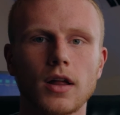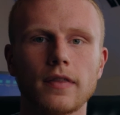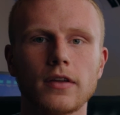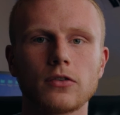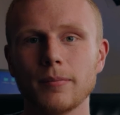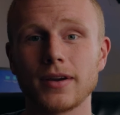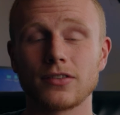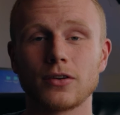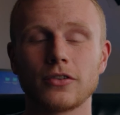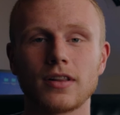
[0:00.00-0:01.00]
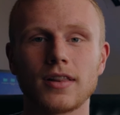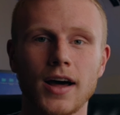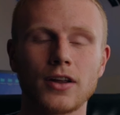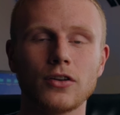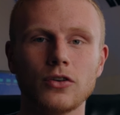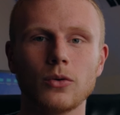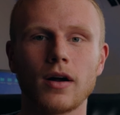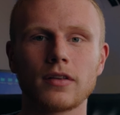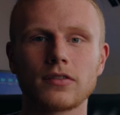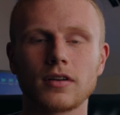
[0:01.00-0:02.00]
on this because there's a lot of
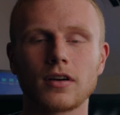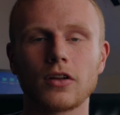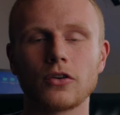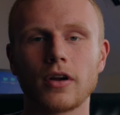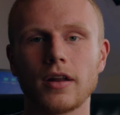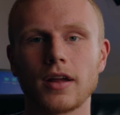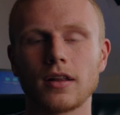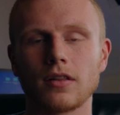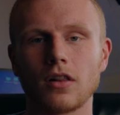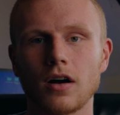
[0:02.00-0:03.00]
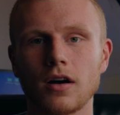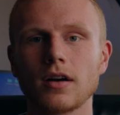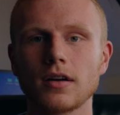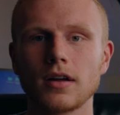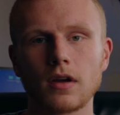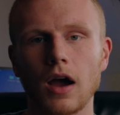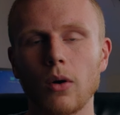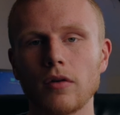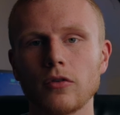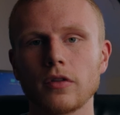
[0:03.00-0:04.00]
nuance to color grading in log.
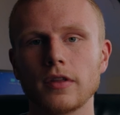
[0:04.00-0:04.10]
However,